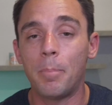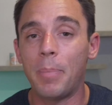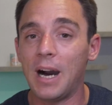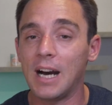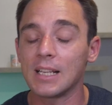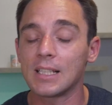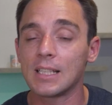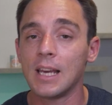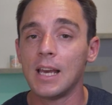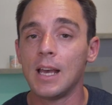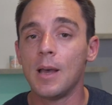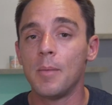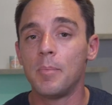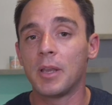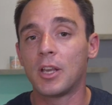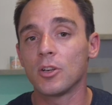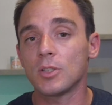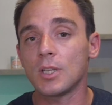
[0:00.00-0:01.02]
But
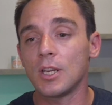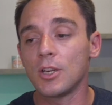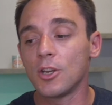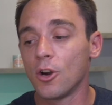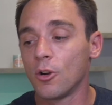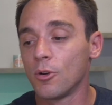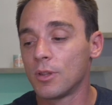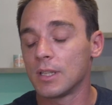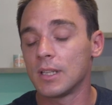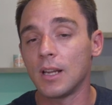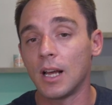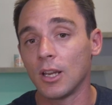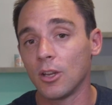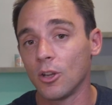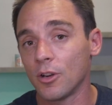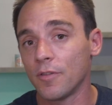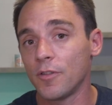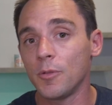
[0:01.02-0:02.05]
because I know that a
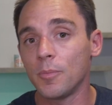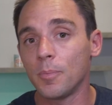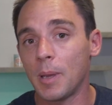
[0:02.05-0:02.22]
lot of